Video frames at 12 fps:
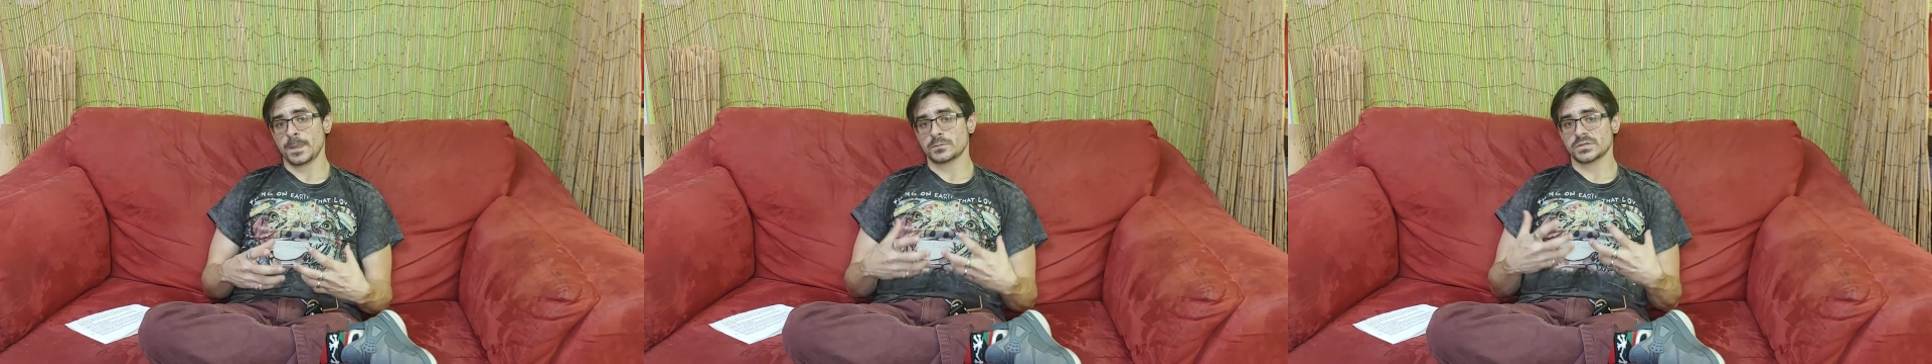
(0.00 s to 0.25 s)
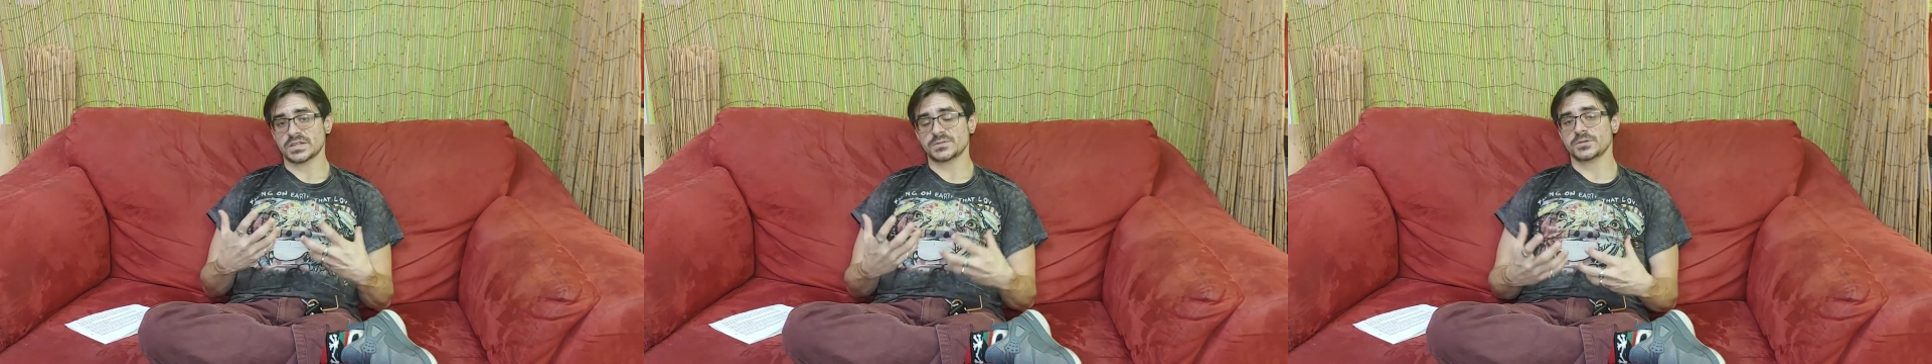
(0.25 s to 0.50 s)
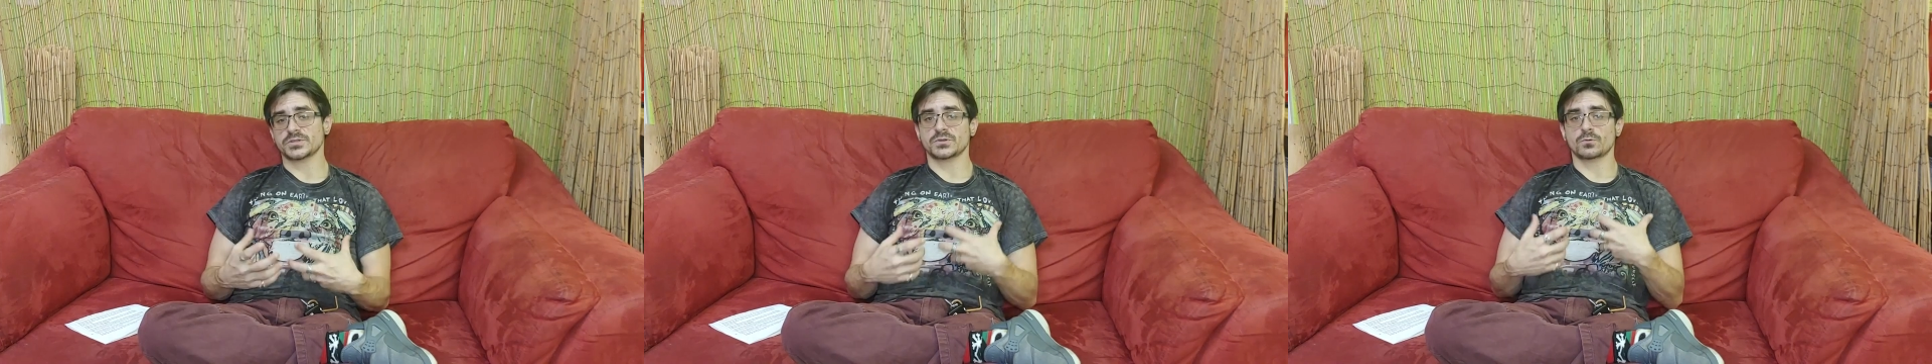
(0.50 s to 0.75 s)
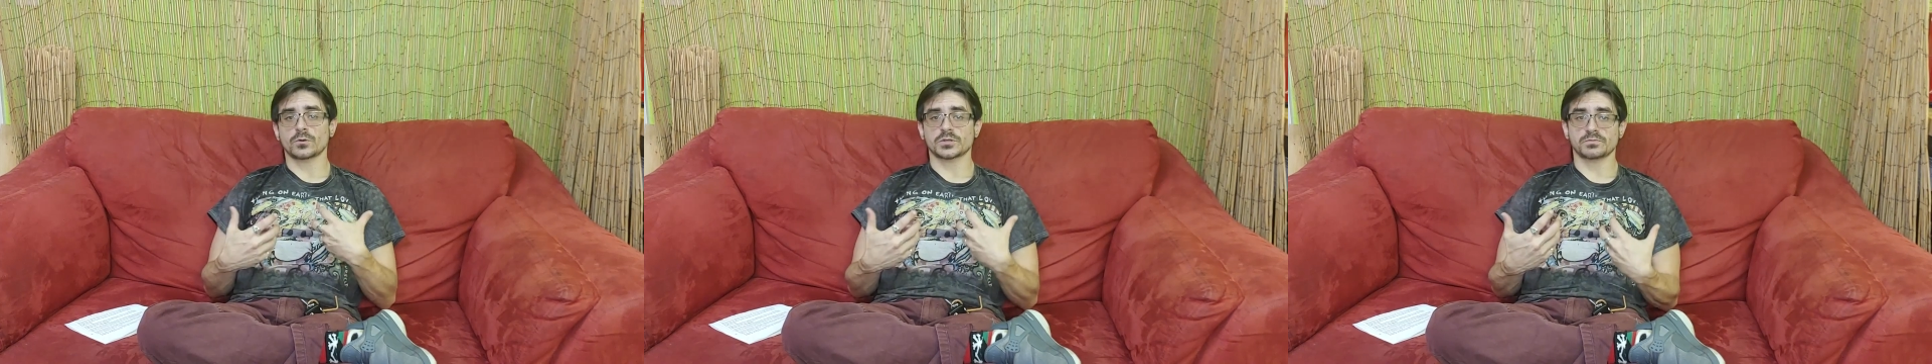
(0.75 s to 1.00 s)
but that's because it
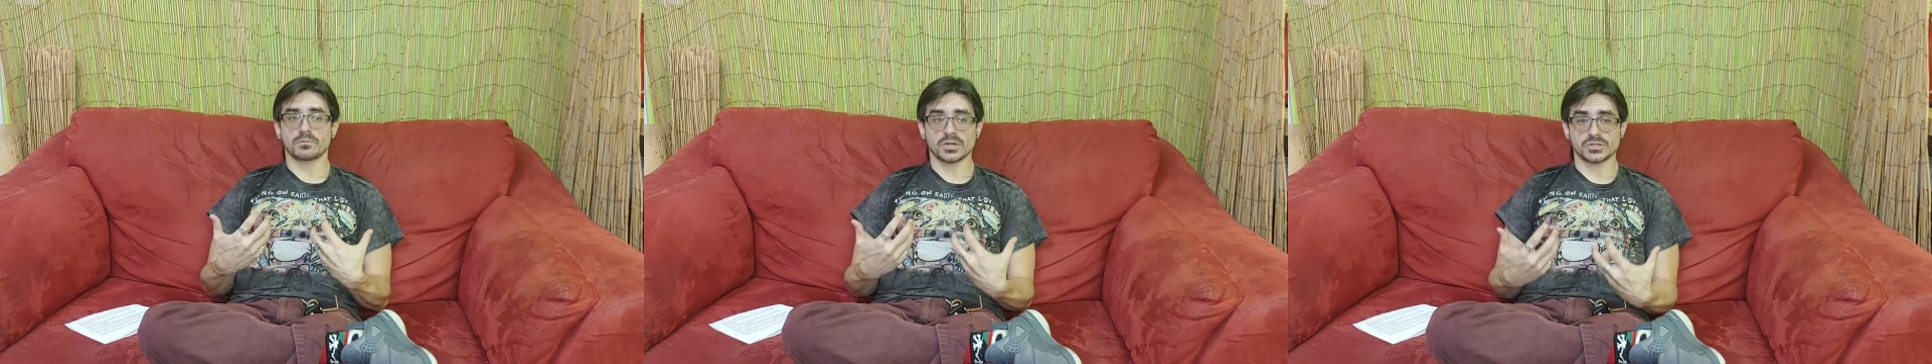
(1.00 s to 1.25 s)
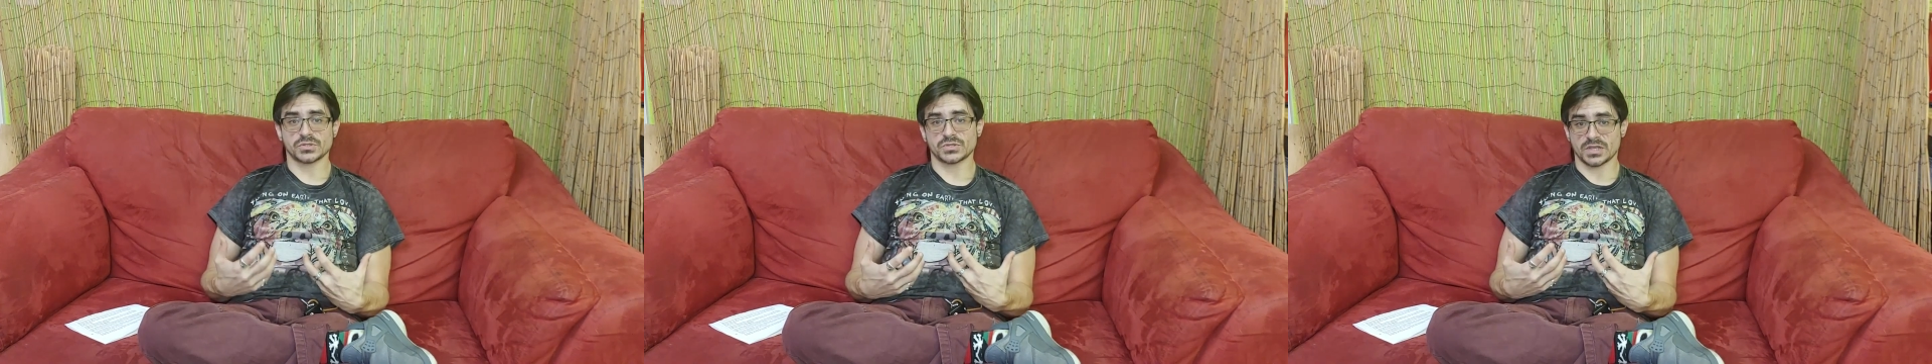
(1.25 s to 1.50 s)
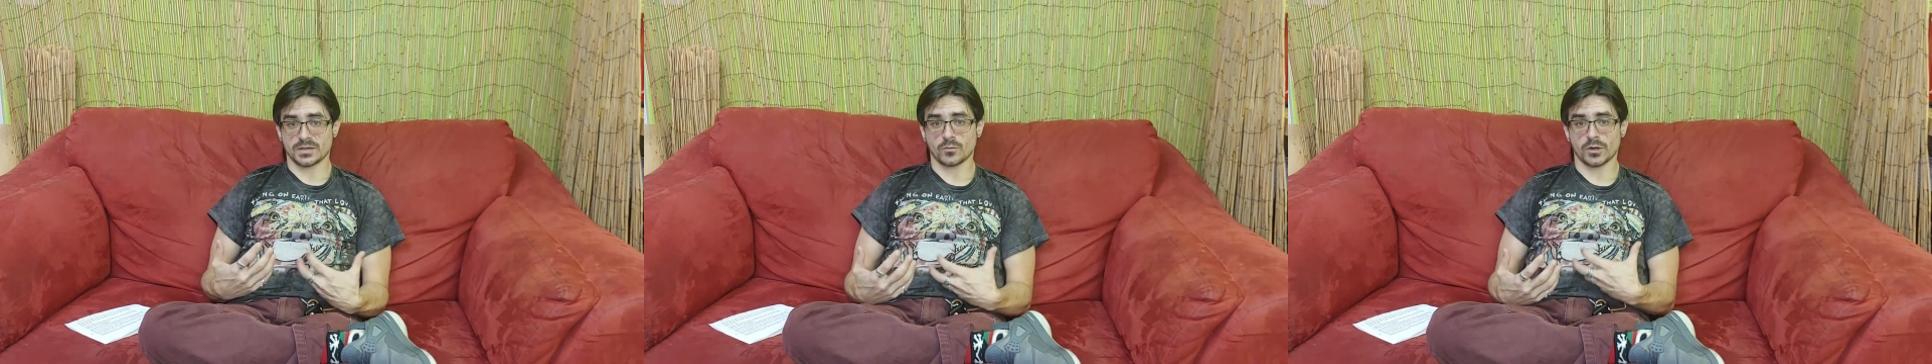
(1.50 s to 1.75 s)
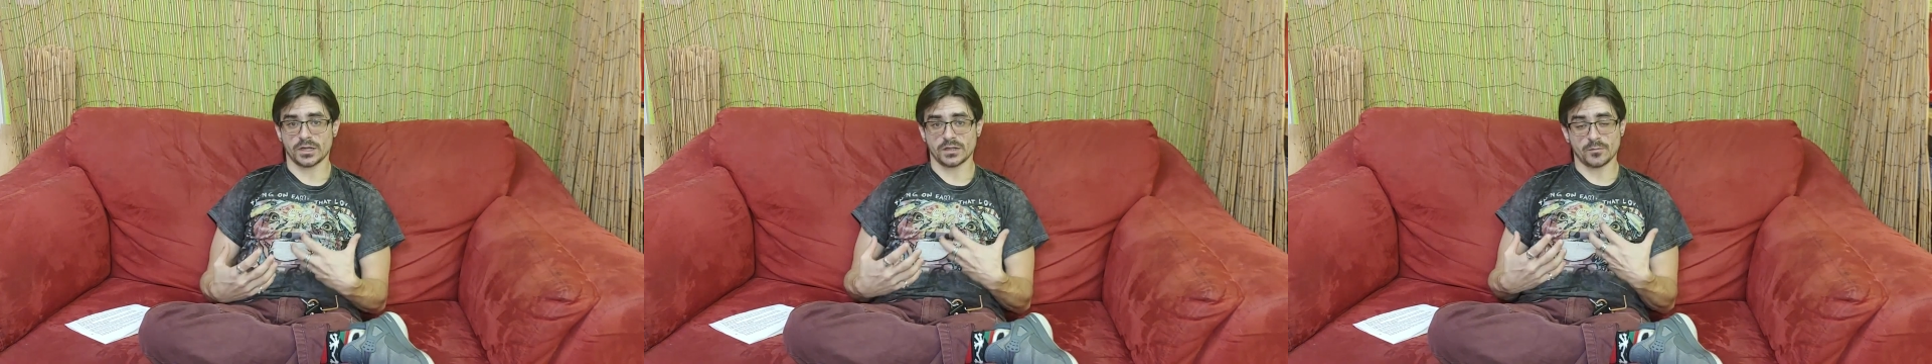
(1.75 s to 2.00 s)
works much the same
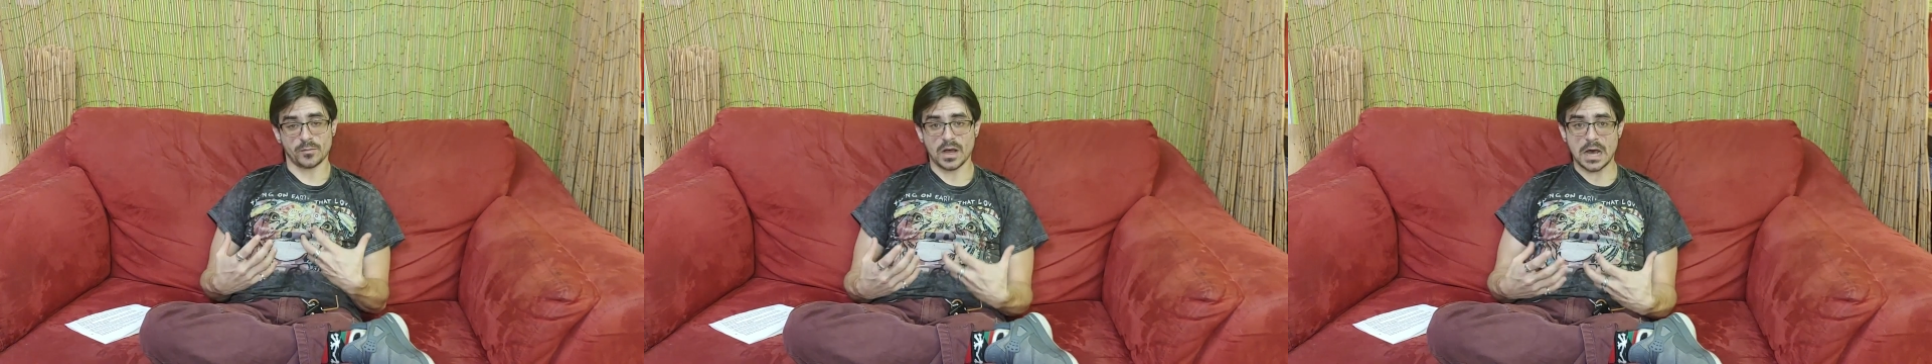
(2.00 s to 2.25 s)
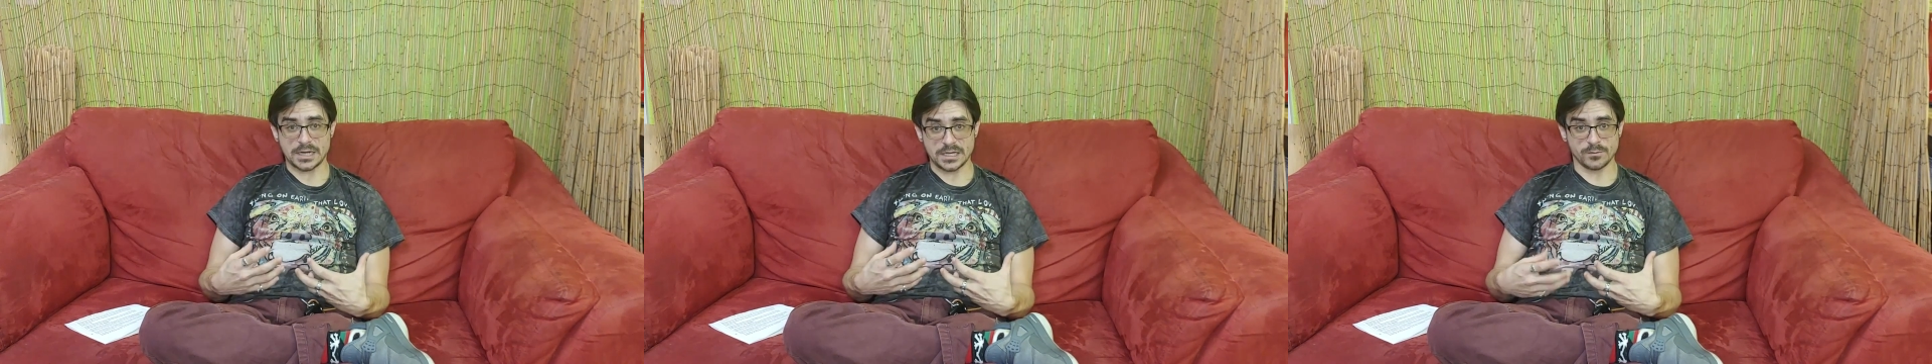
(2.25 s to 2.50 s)
way in the body.